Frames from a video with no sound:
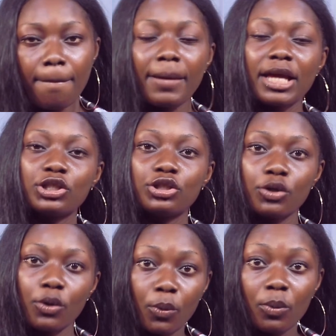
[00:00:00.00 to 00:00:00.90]
my
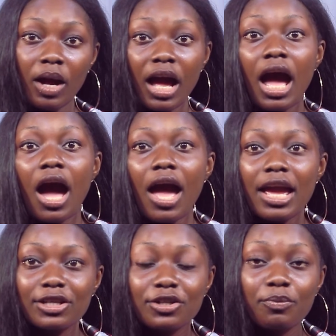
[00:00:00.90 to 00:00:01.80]
show,
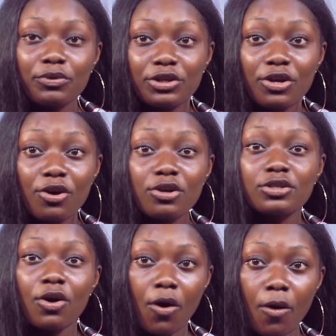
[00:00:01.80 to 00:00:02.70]

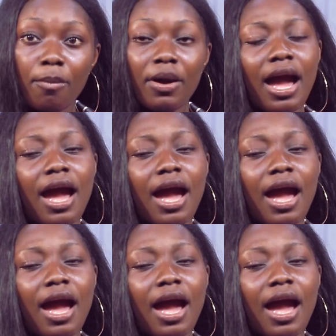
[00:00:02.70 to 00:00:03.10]
Entrepreneurs Hub.